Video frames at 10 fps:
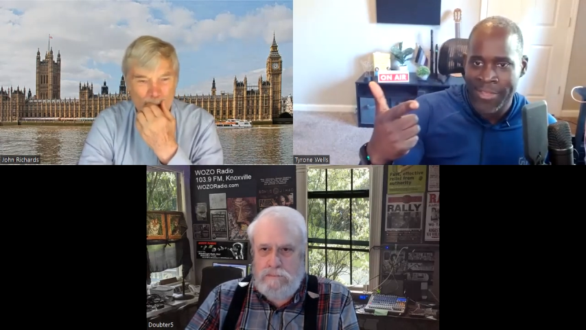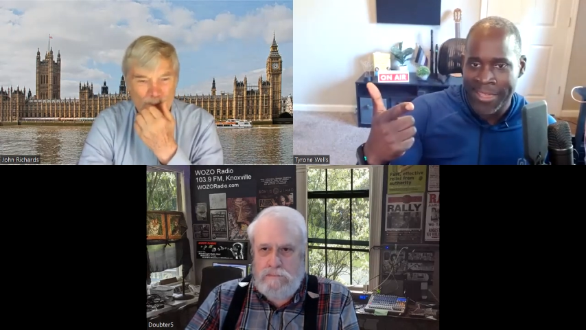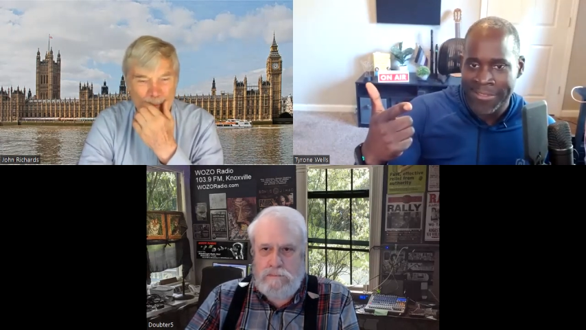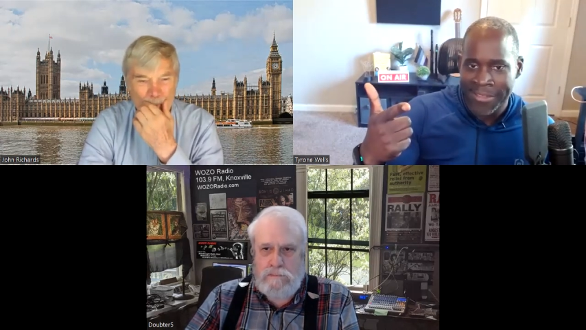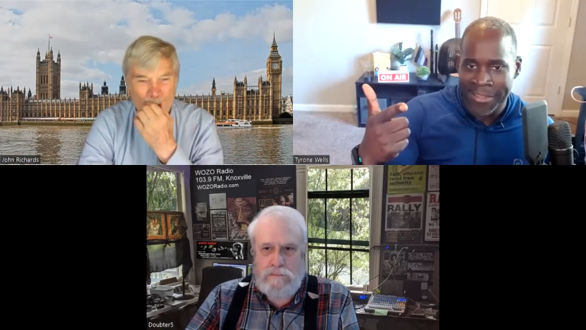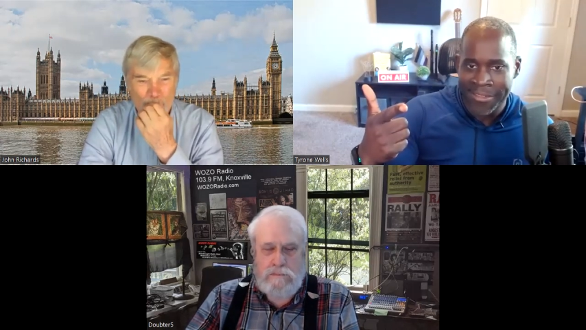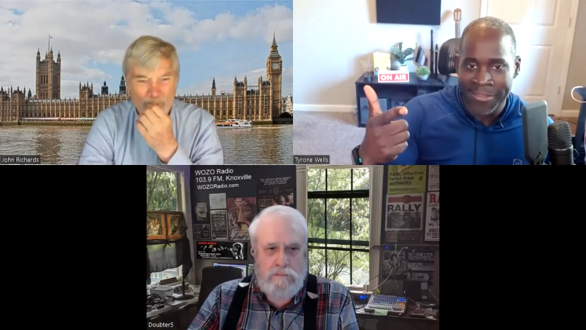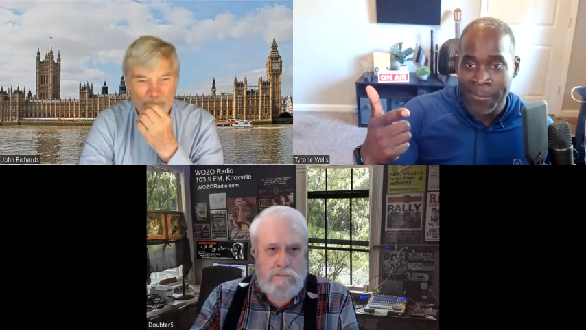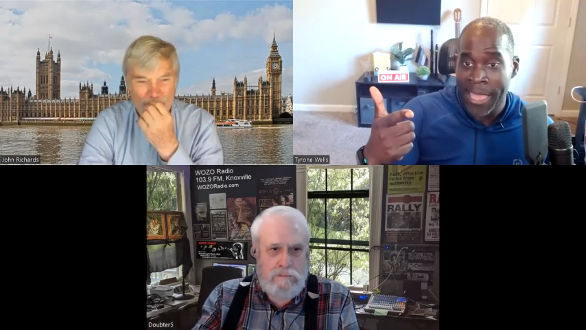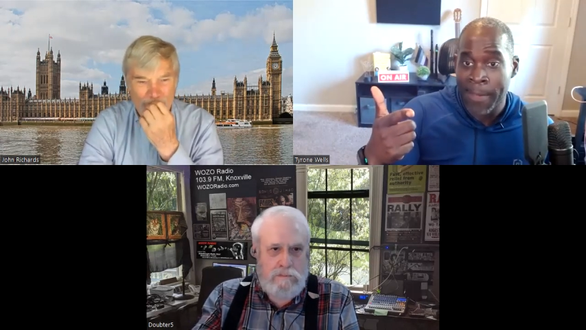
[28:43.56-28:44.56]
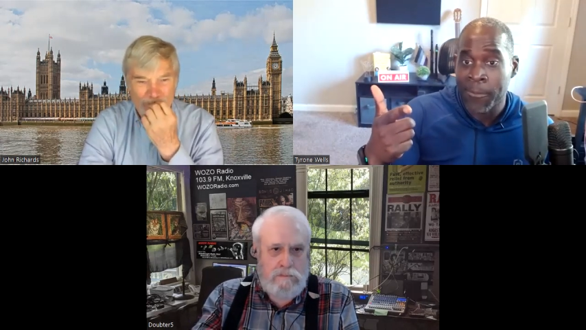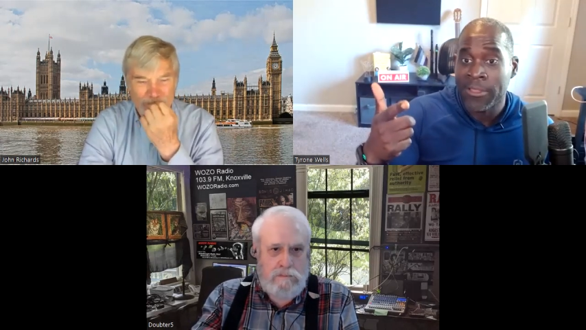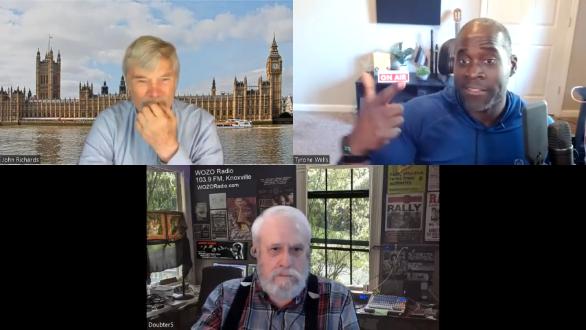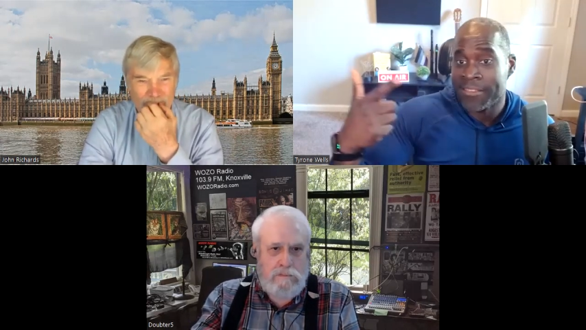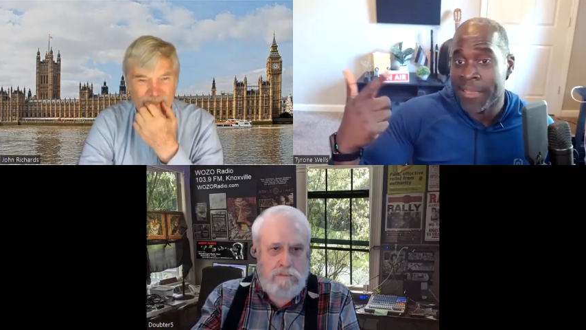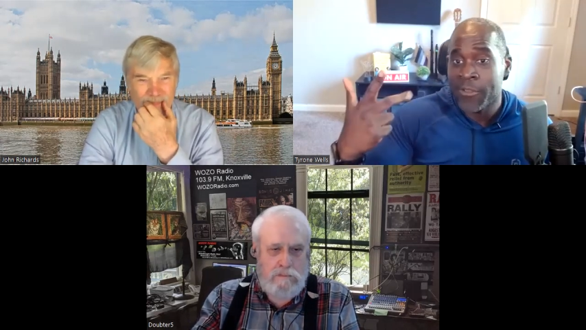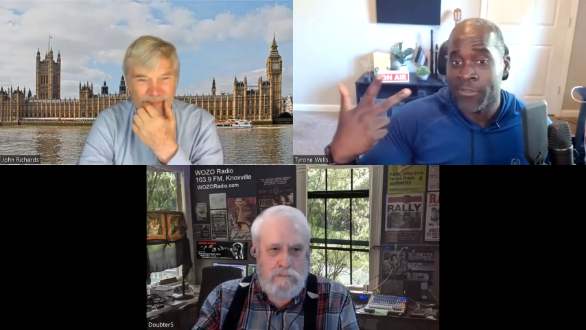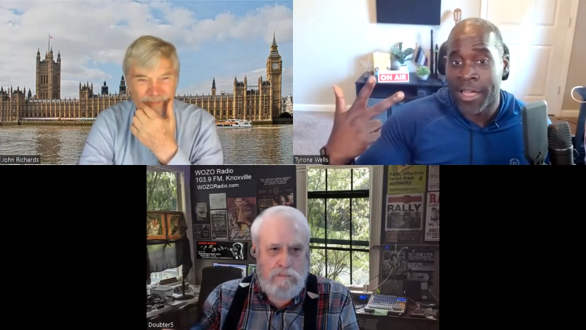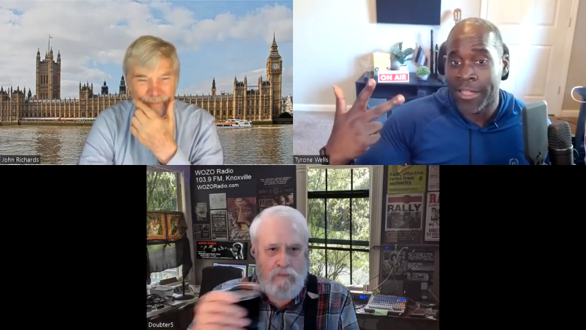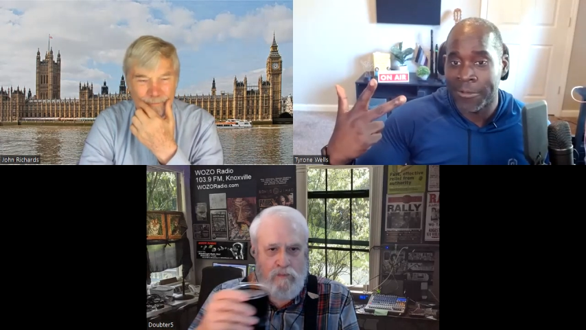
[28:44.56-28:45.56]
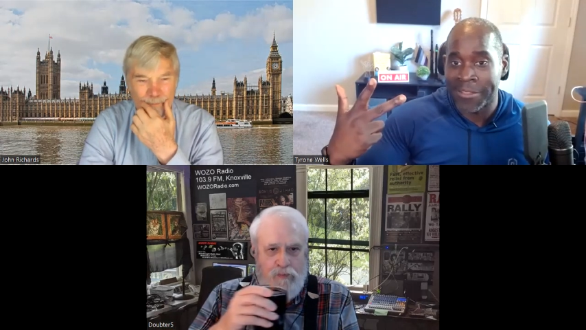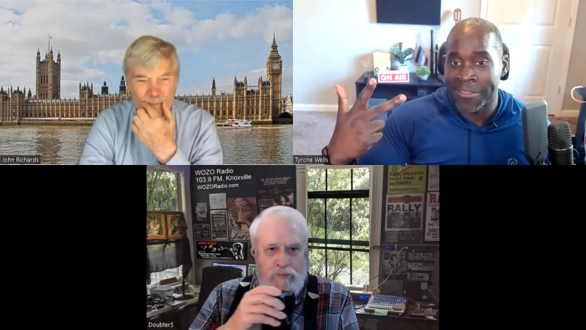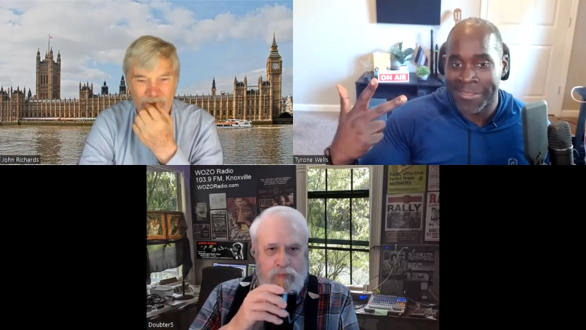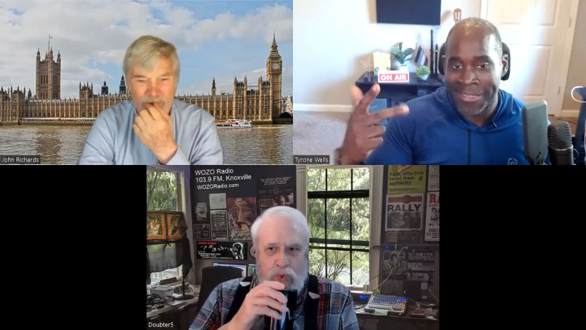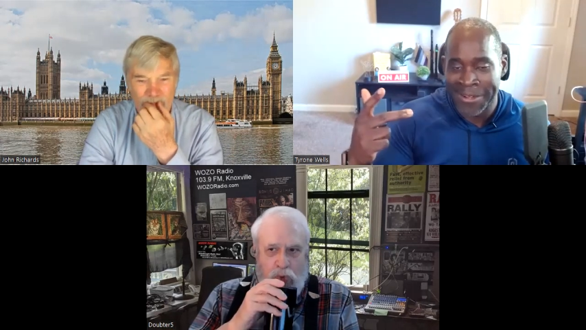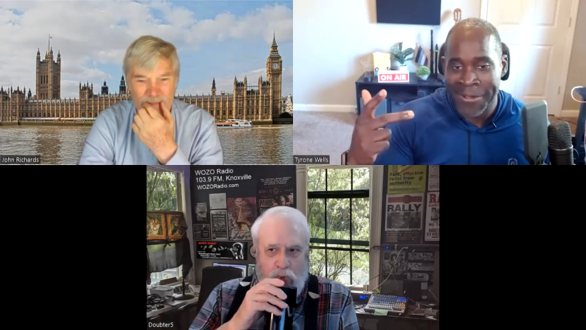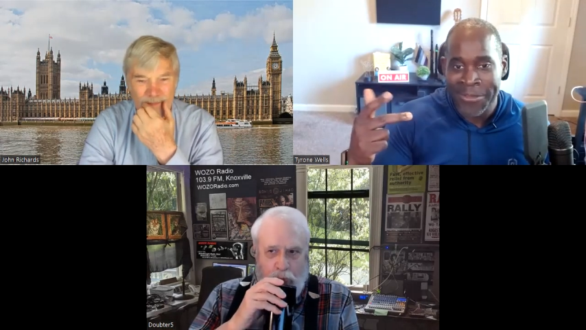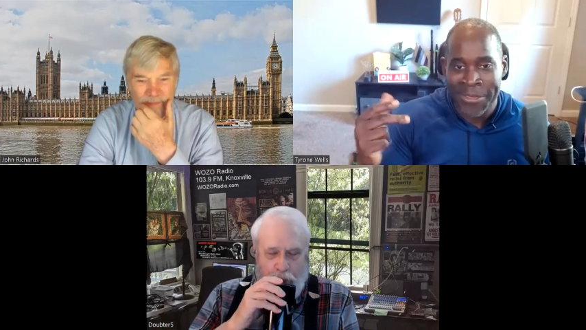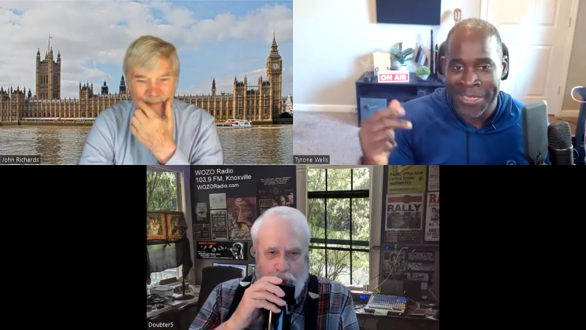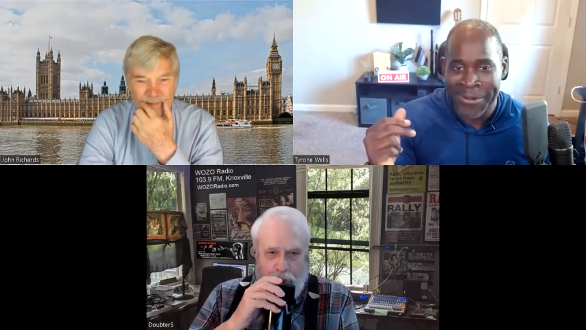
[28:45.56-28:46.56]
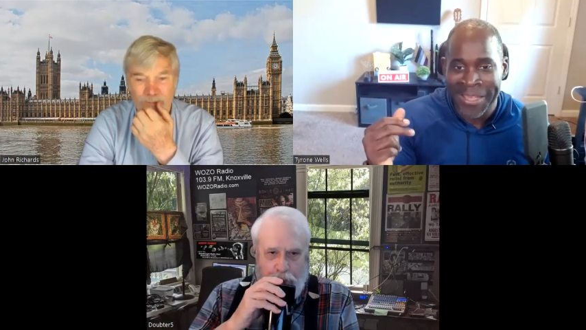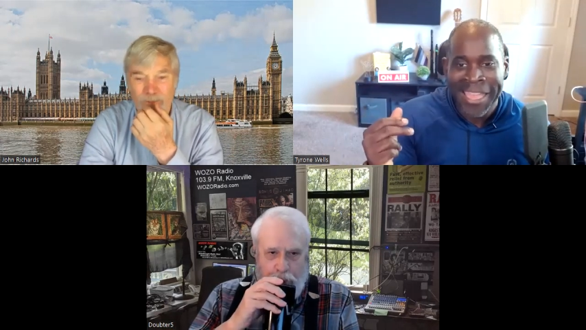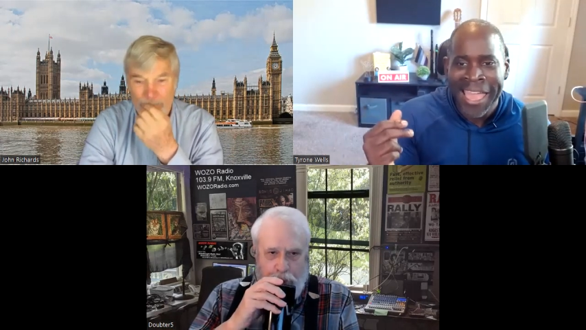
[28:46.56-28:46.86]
Speaker 1: and chastised, and we'll accept Ooh. your tolerance. You know, you.